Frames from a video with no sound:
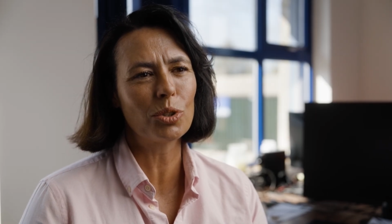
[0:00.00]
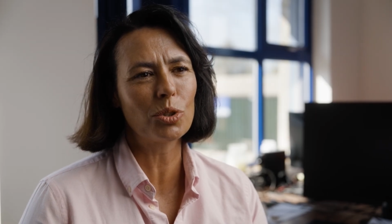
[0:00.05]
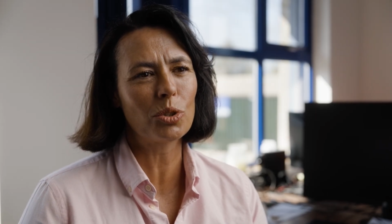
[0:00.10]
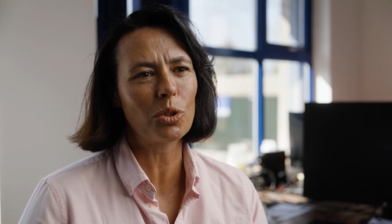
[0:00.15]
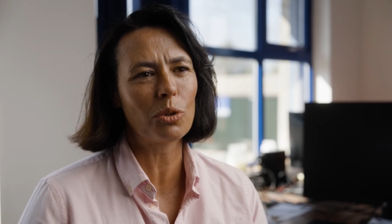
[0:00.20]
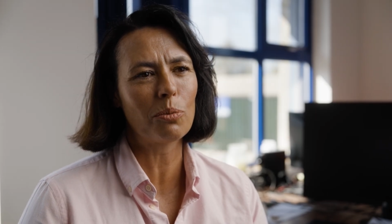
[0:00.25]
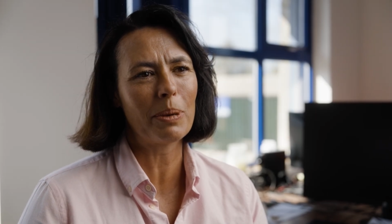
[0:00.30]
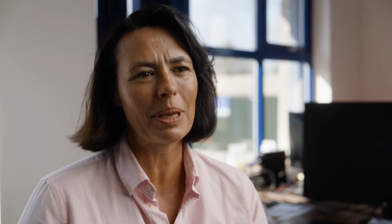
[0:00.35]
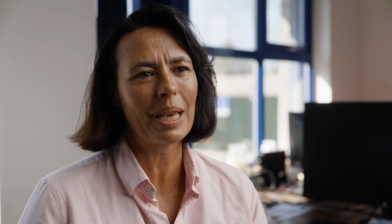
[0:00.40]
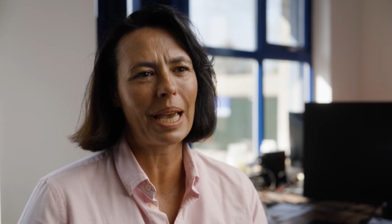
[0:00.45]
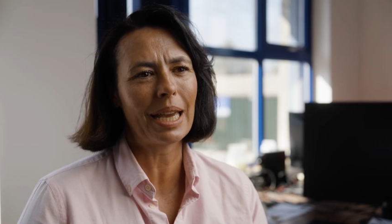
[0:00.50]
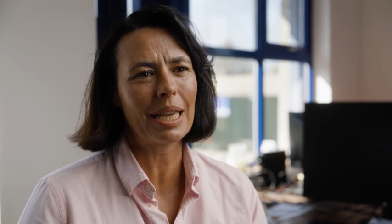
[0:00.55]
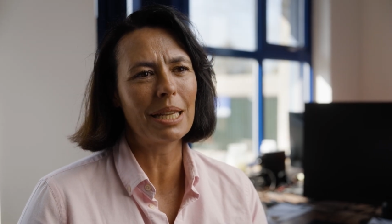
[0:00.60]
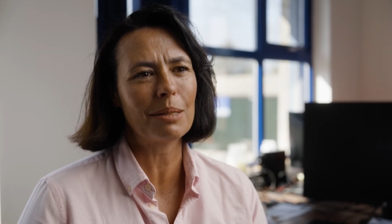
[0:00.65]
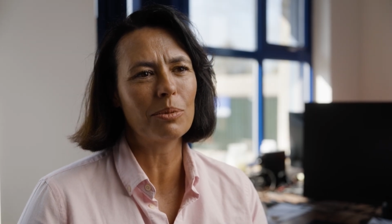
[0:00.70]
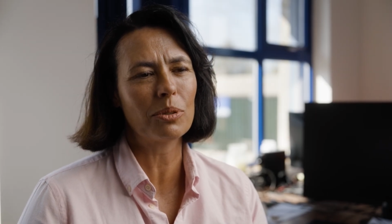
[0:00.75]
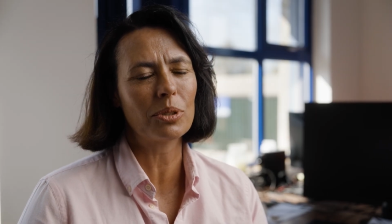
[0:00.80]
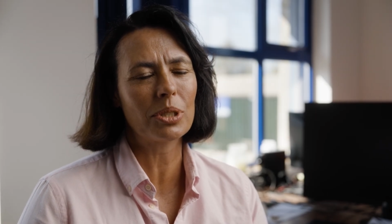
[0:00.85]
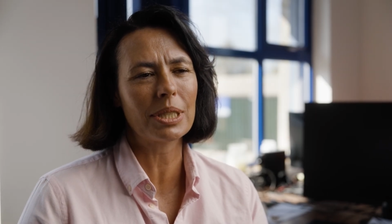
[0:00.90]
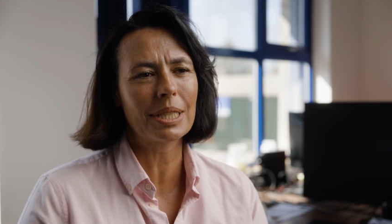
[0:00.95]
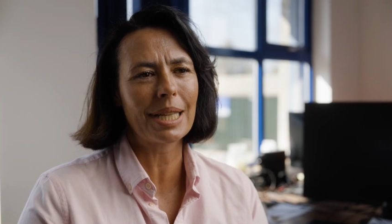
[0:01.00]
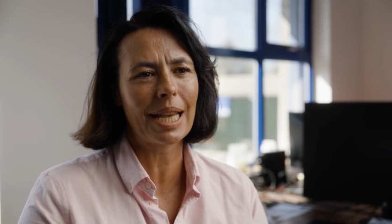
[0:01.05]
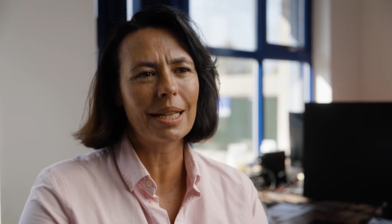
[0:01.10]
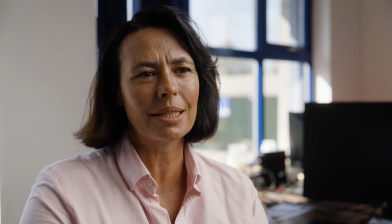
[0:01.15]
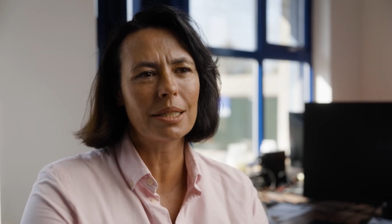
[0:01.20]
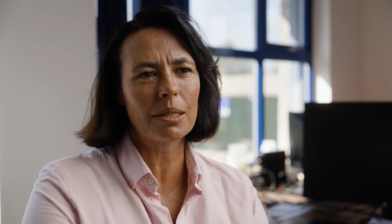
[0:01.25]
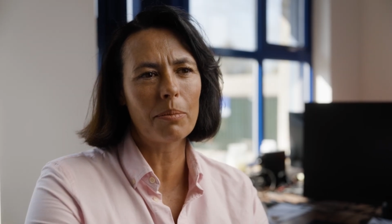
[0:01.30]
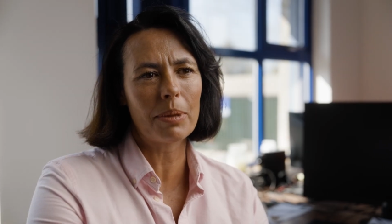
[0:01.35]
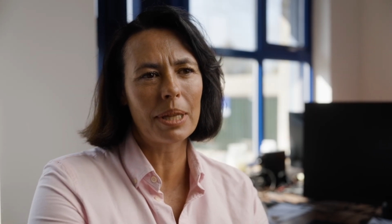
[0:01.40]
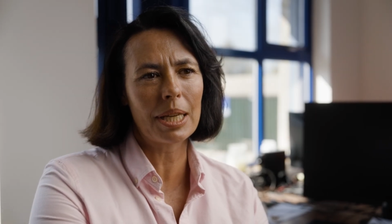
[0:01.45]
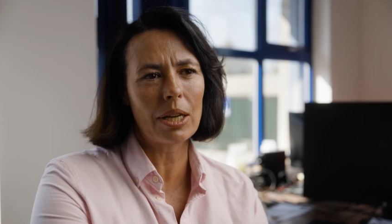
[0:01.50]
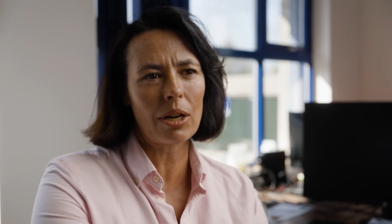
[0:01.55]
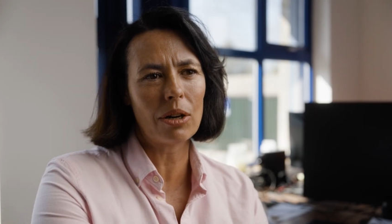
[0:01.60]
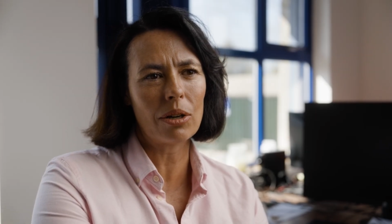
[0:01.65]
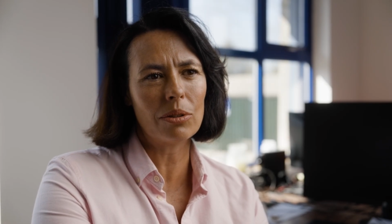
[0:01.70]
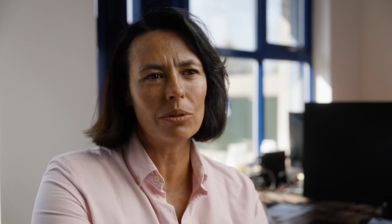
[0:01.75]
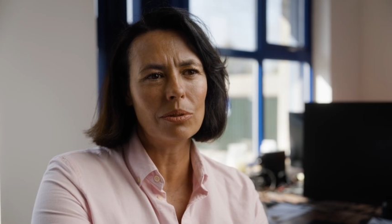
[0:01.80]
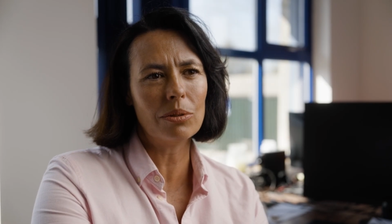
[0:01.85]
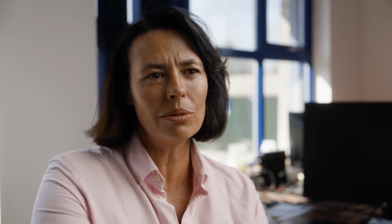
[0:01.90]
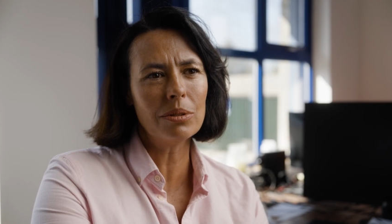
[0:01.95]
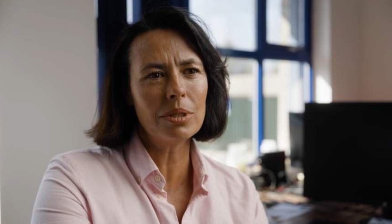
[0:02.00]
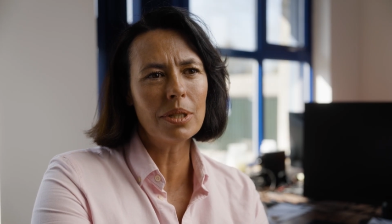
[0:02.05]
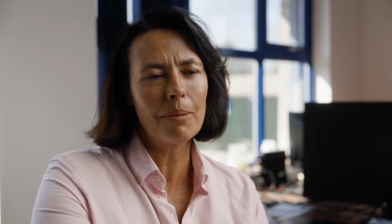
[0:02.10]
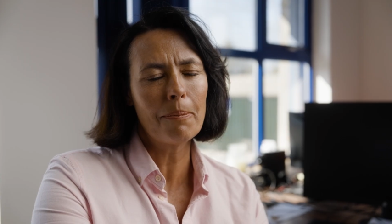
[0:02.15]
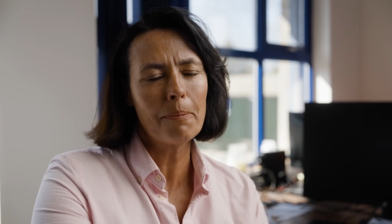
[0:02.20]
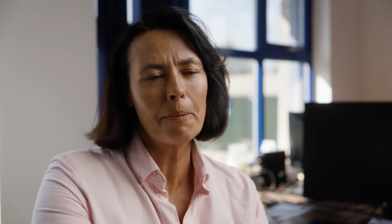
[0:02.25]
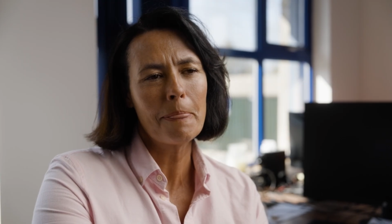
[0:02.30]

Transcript: to be able to take something old